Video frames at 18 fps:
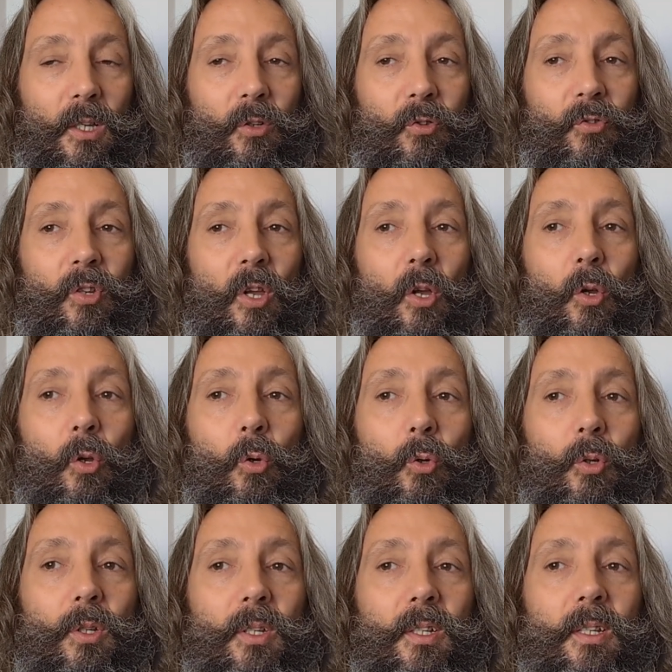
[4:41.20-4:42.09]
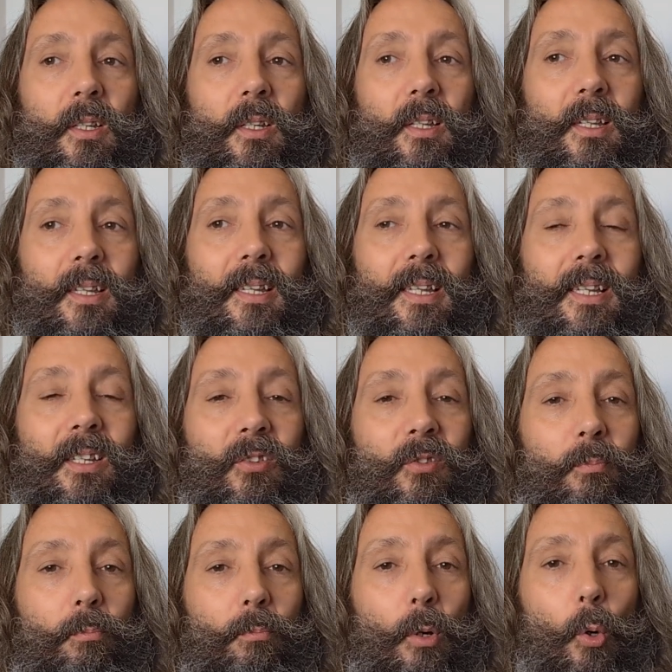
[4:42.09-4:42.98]
So
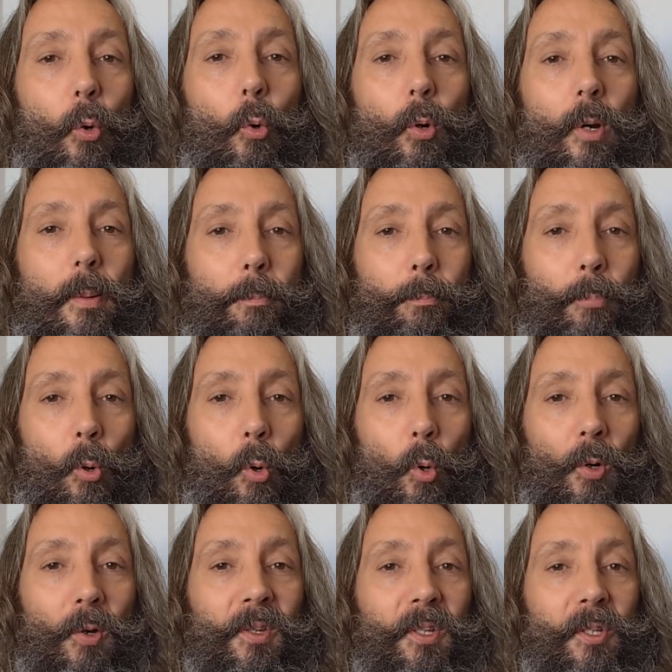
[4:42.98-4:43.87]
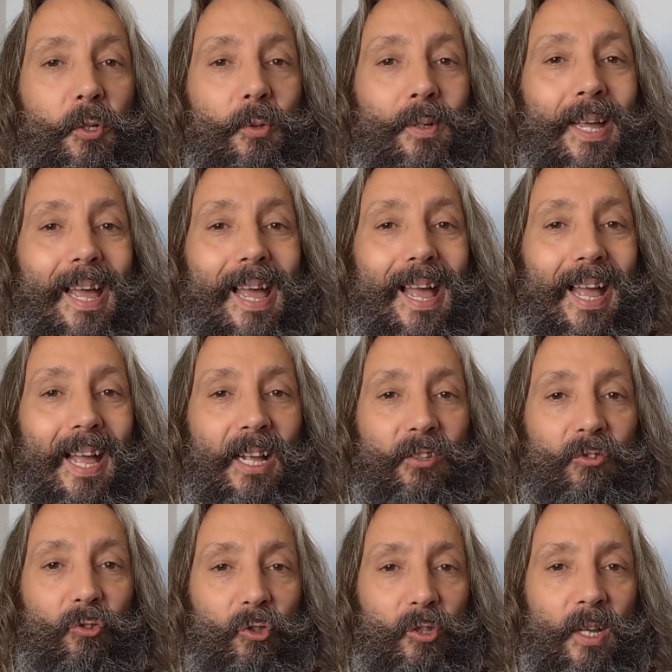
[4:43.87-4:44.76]
it's more important that you get
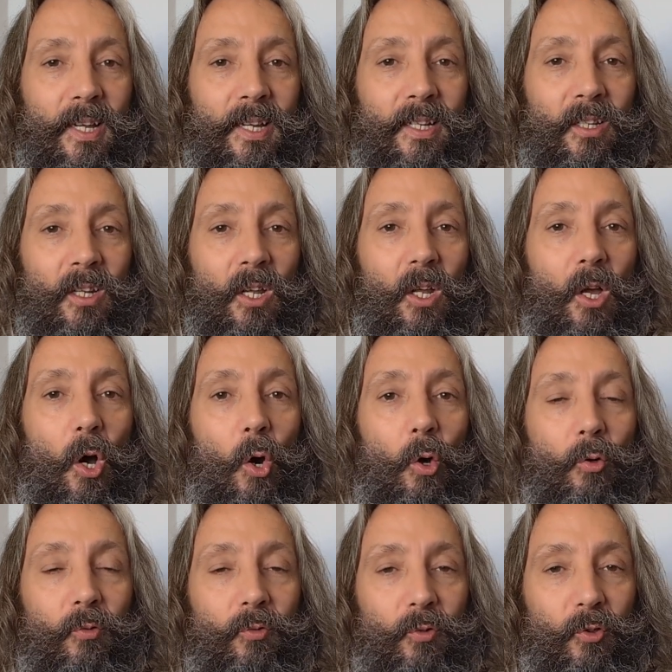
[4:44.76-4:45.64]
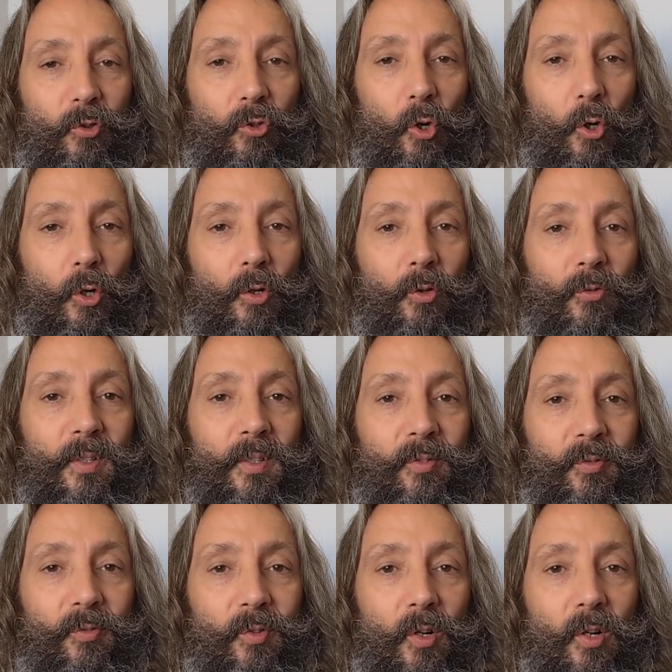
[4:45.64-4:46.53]
educated on photography
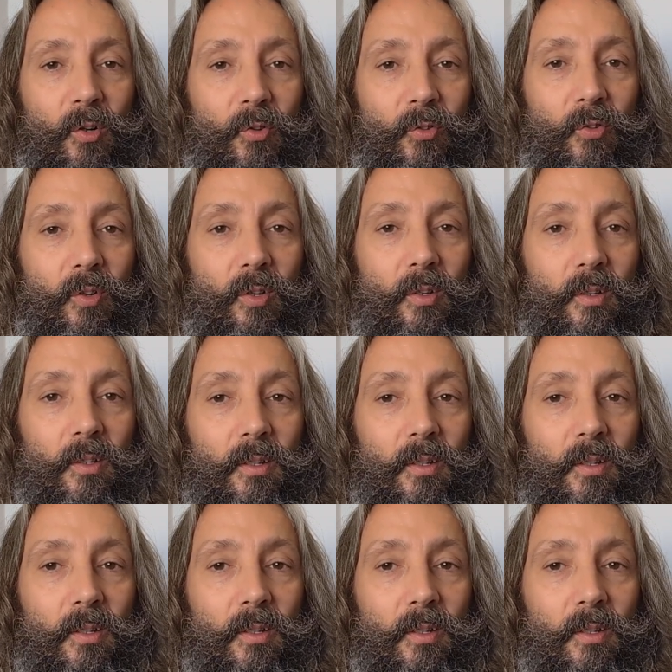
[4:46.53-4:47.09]
first.